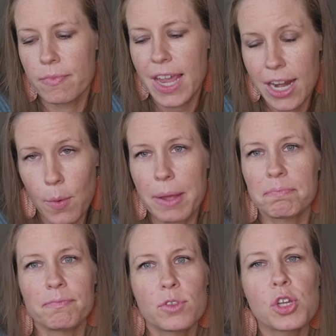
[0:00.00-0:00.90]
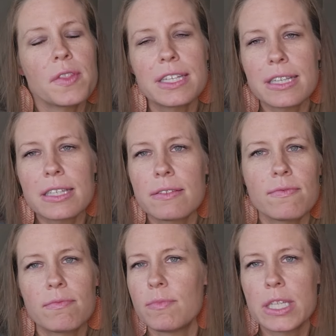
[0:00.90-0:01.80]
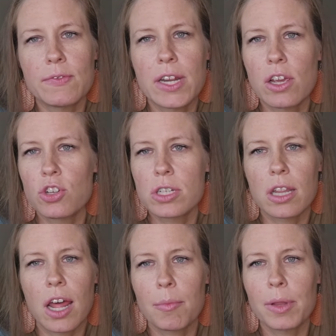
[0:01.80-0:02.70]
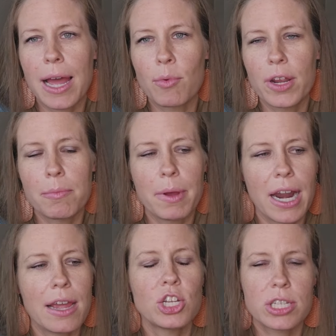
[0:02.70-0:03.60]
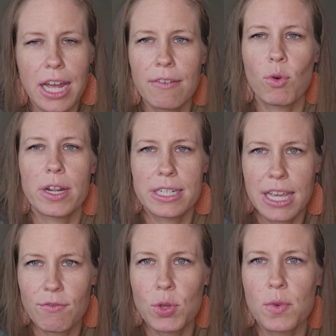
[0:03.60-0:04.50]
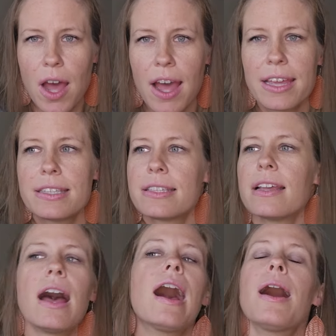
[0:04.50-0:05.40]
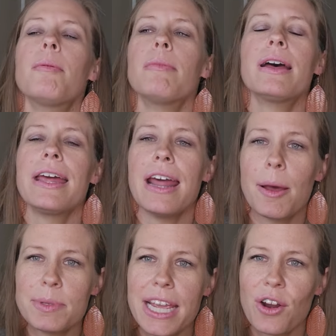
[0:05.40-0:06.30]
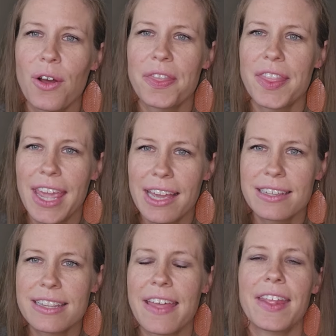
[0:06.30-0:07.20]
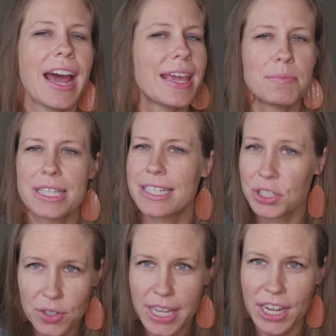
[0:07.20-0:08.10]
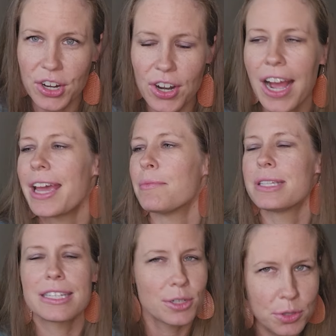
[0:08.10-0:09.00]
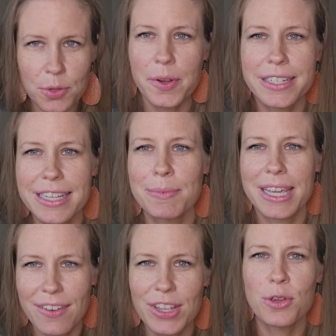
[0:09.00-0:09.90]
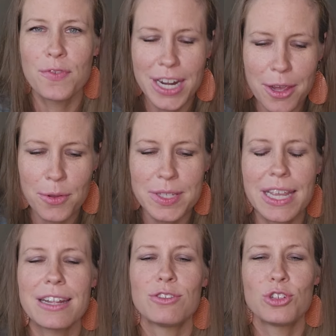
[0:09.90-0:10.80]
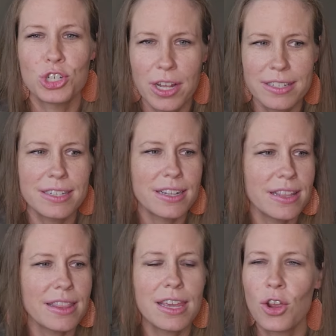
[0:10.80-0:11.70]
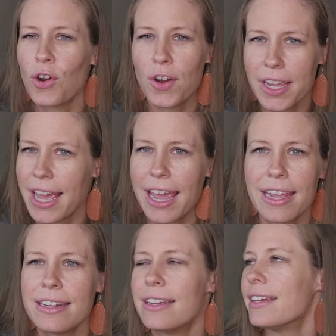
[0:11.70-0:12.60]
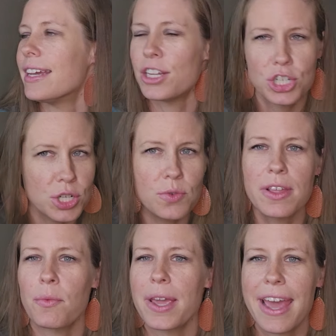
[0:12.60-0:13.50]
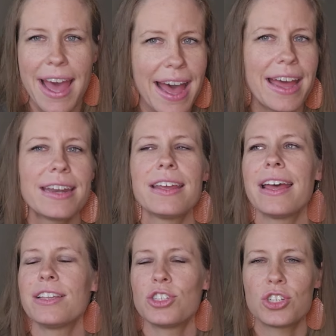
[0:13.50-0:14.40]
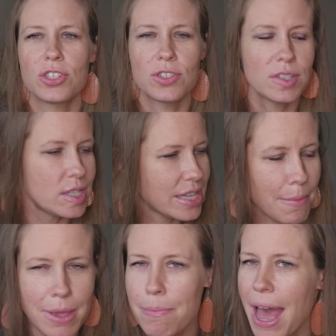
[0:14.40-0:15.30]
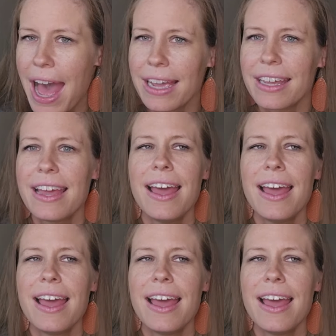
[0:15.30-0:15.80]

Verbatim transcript: anyway, so this is this video just a lot of blabbering, but I just kind of wanted to give you guys um, an update on things and that I am still here. I am still going to be giving you videos. It is just the hurricane issue that we had has set me back